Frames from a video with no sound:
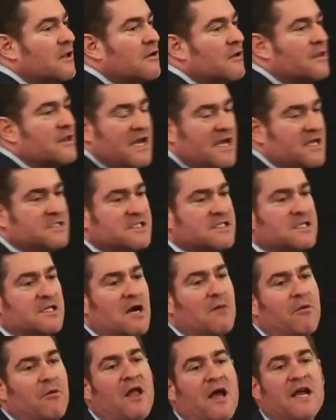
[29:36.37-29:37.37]
The
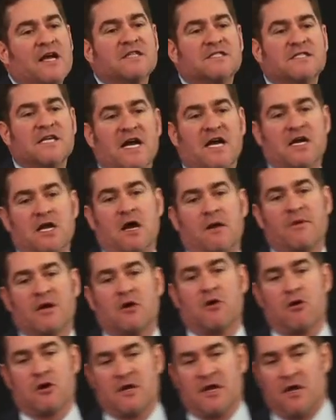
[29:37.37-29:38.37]
NCAA is an economic
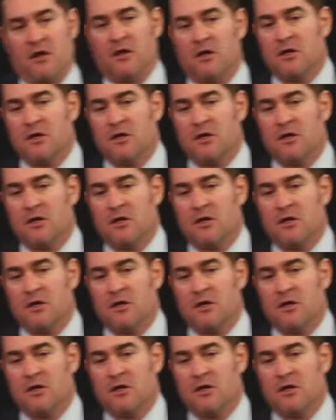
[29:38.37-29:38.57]
cartel.